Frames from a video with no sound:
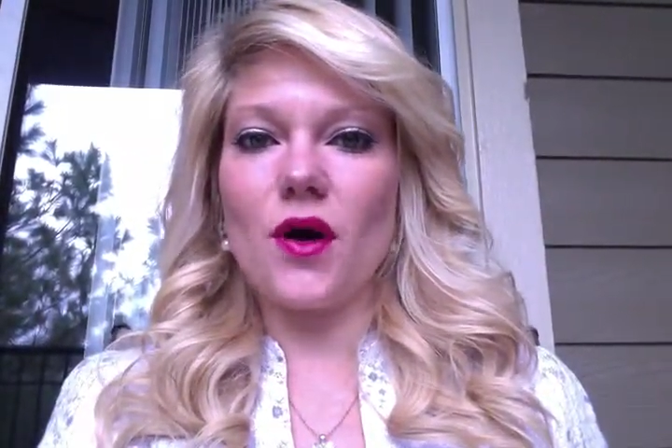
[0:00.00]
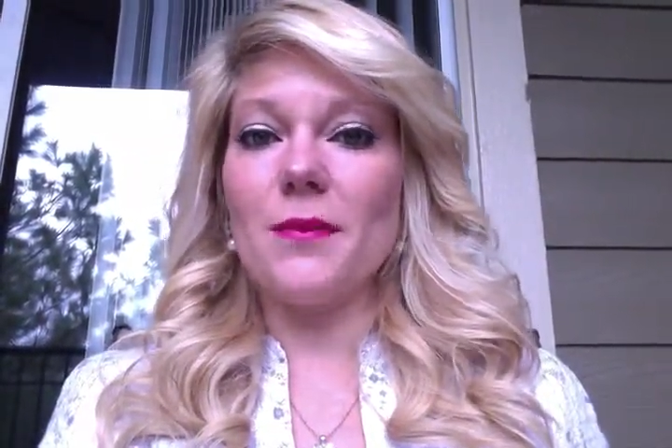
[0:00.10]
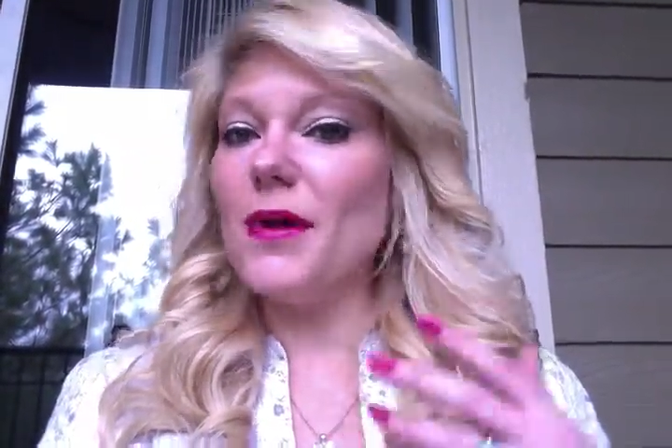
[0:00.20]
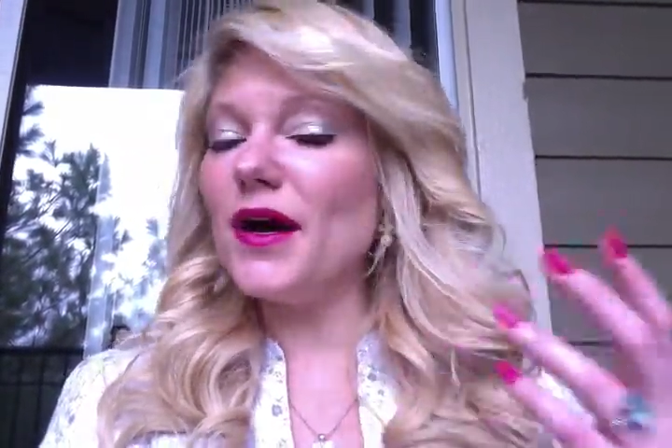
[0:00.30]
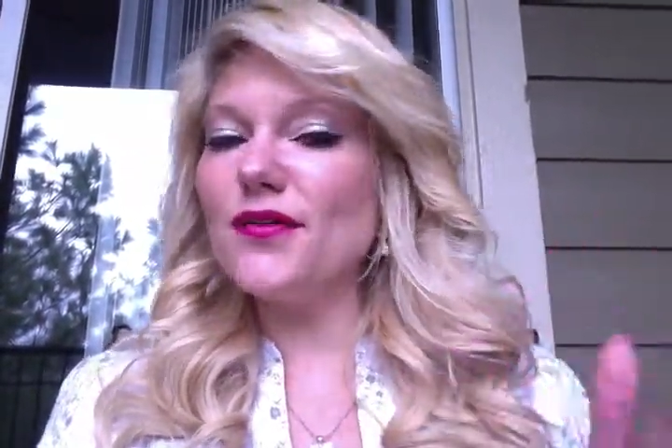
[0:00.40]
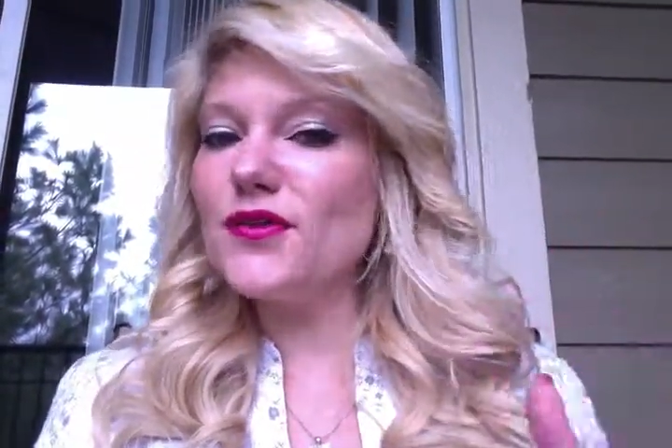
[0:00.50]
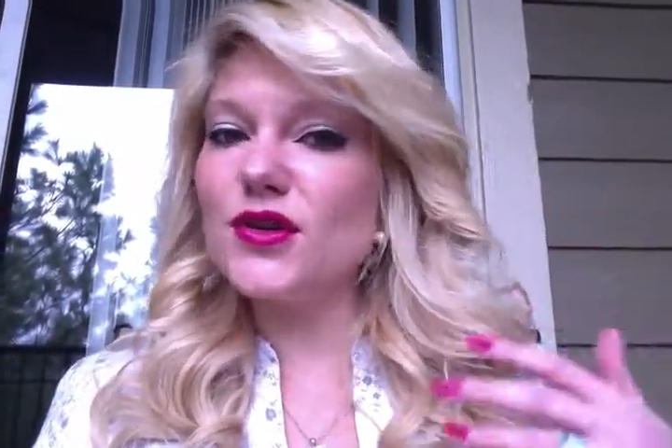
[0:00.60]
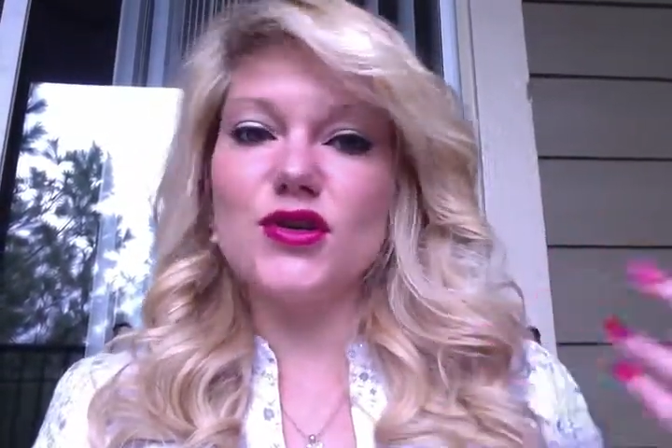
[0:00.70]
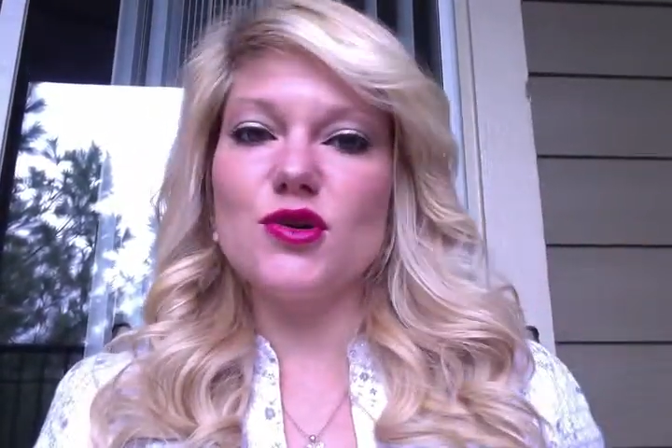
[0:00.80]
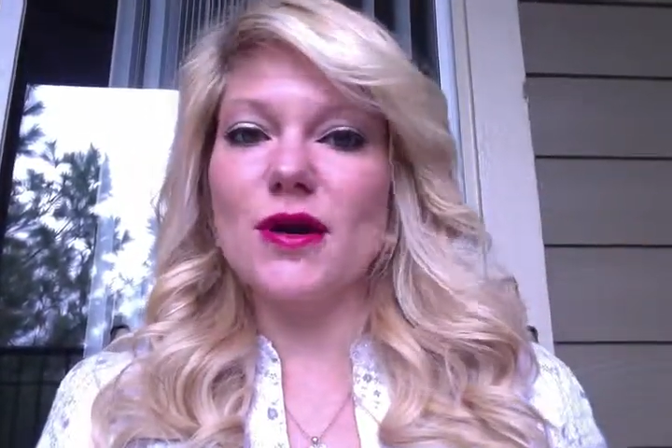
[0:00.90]
a month to
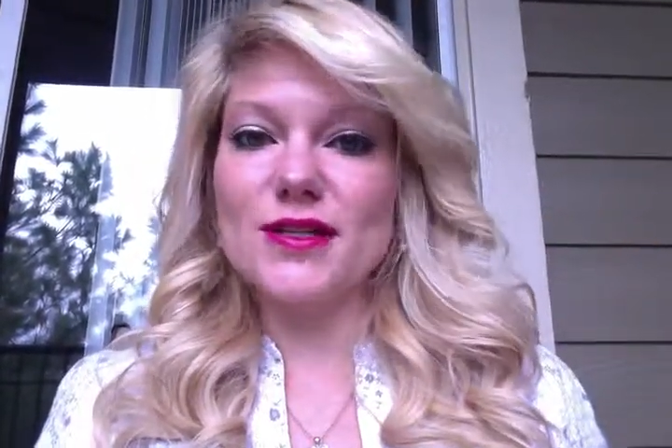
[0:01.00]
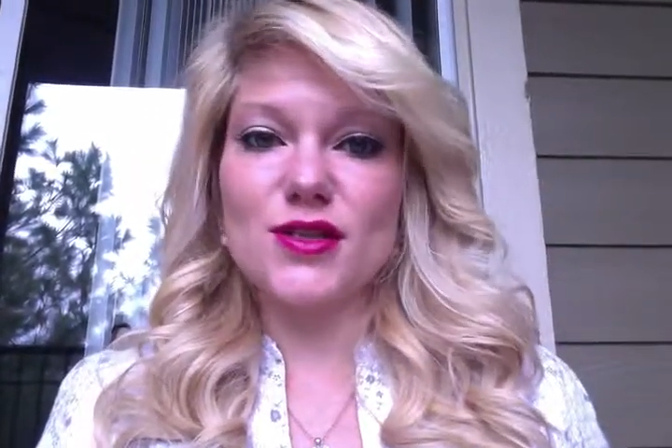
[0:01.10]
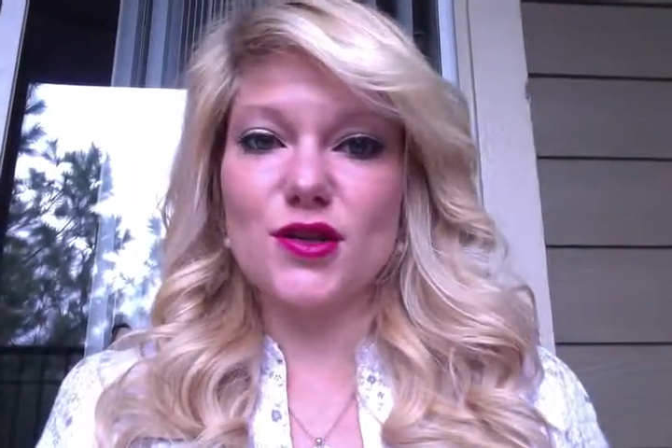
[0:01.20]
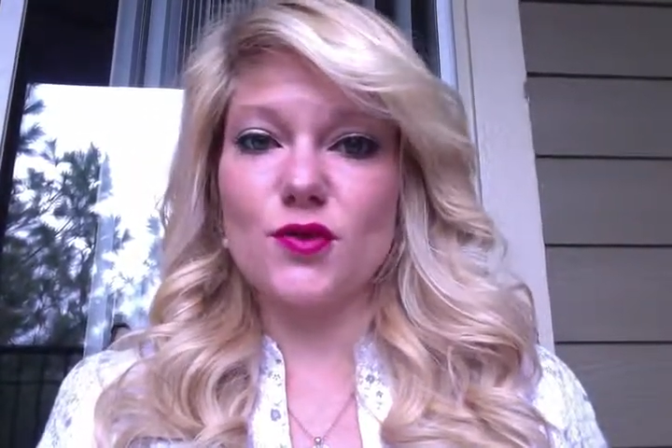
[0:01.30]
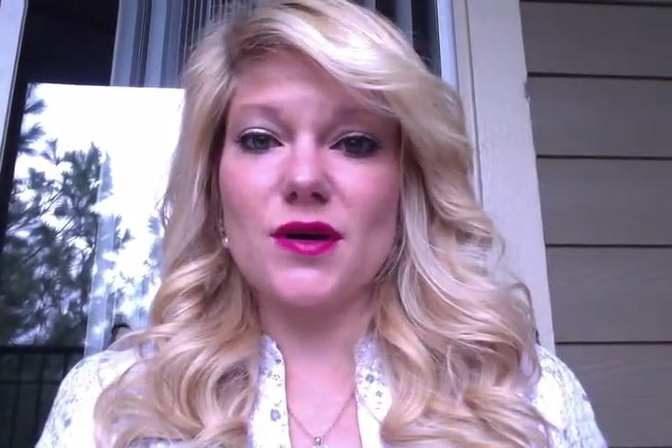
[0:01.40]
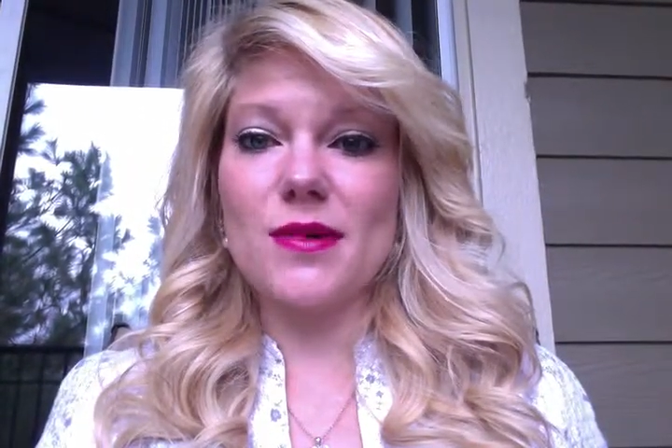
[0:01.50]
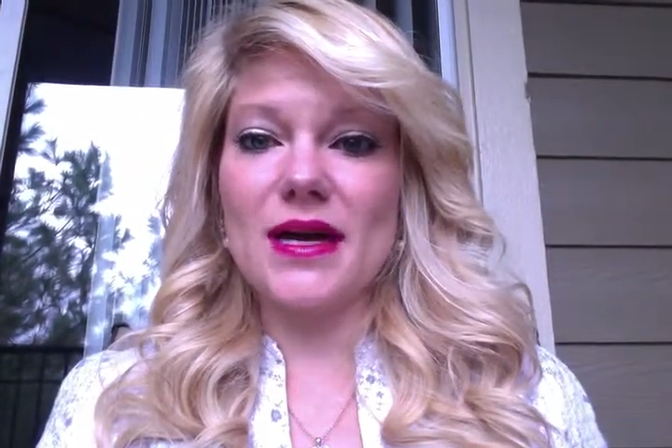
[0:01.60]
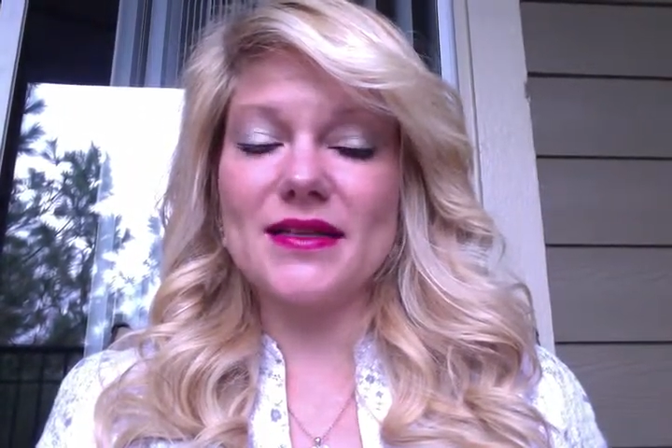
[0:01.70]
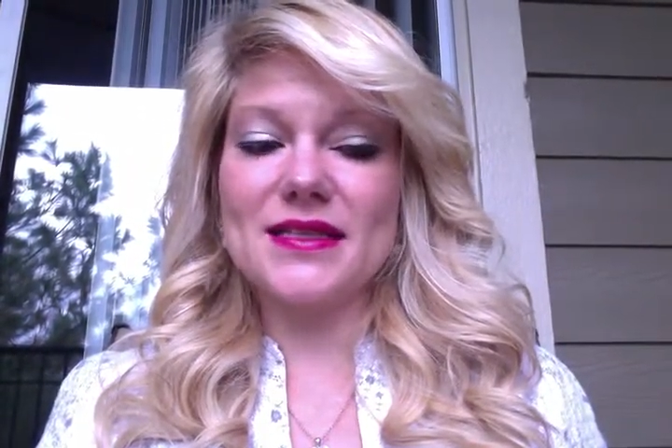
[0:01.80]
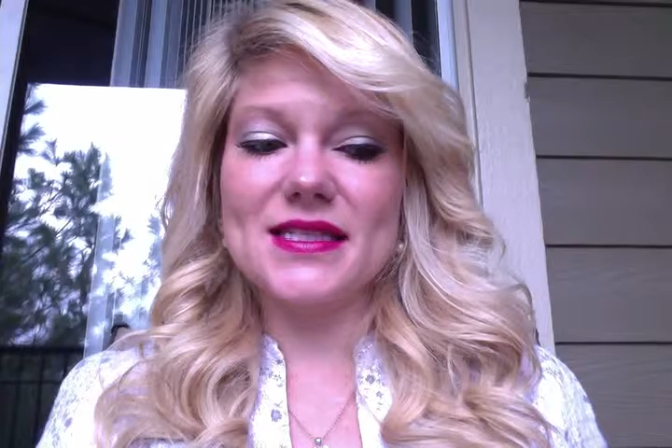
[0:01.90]
2 months to 3
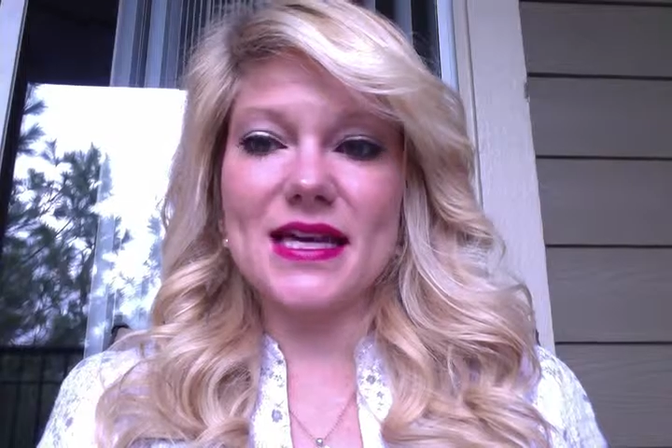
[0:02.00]
months.